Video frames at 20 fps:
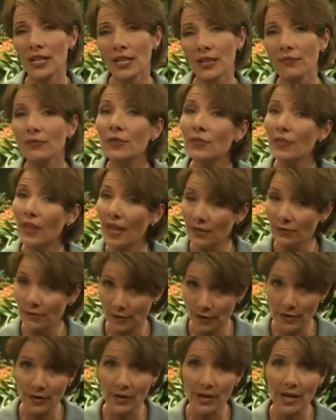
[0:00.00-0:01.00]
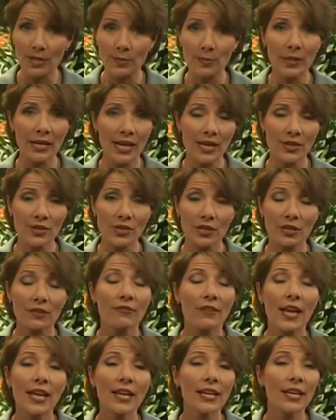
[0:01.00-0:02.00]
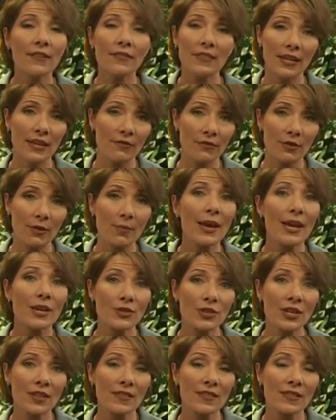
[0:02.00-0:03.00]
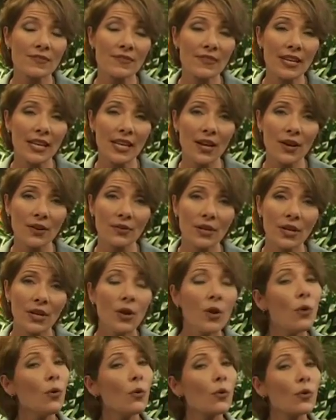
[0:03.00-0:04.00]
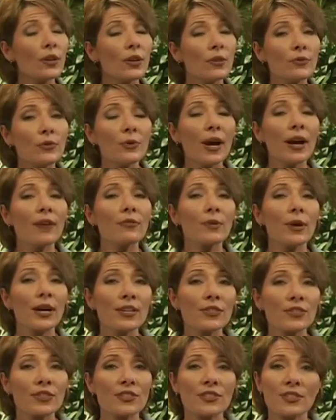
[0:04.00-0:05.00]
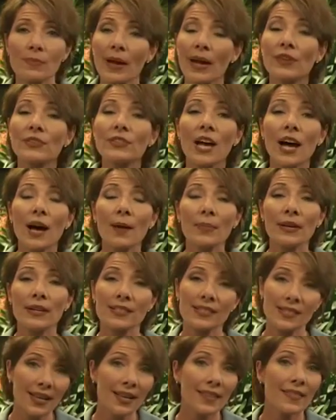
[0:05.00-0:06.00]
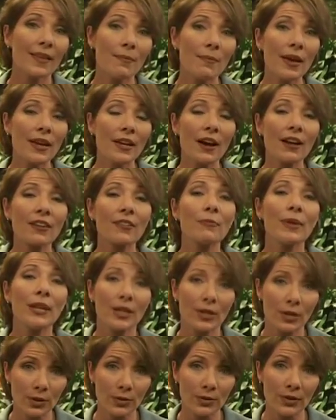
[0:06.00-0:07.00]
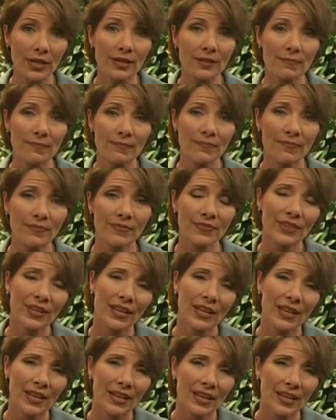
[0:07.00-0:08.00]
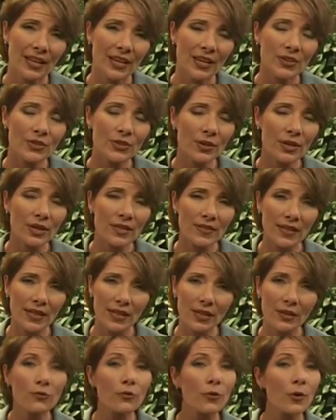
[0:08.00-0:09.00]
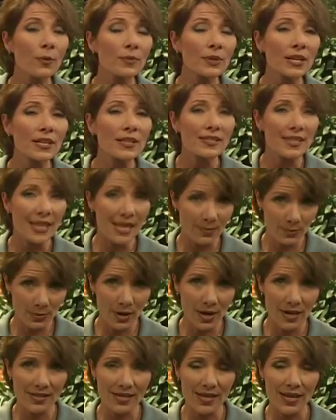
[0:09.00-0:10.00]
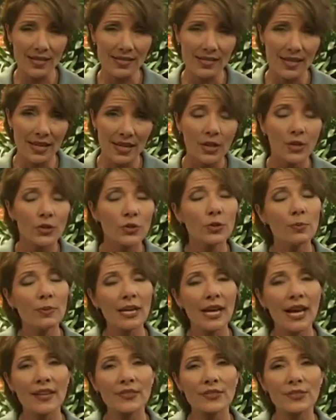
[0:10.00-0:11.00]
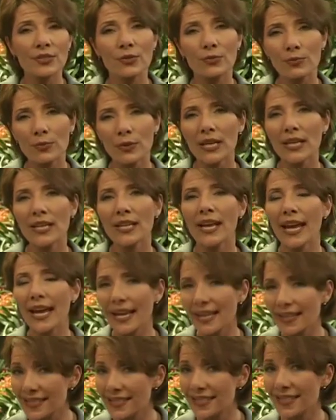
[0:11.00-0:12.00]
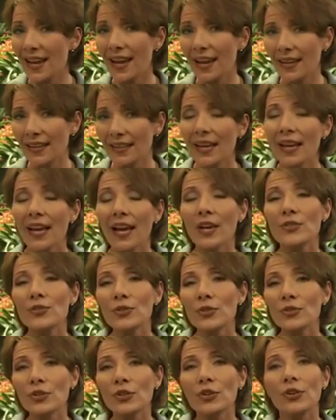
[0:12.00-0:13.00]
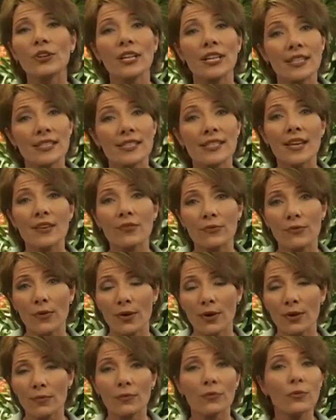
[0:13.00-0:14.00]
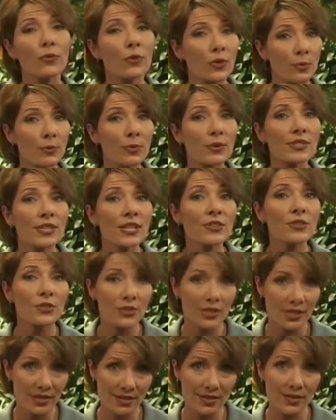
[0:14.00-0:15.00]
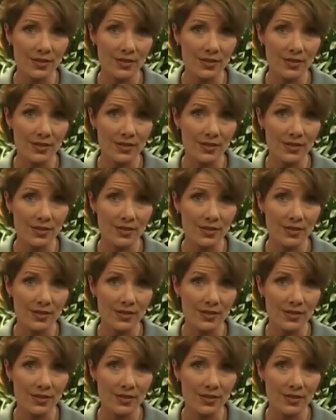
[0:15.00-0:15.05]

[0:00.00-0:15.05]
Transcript: if you'd like further explanation of any of the information in this video, or if you have questions about topics that may not have been included. During the informed consent process, you'll be asked to read and sign a surgical consent form for the procedure just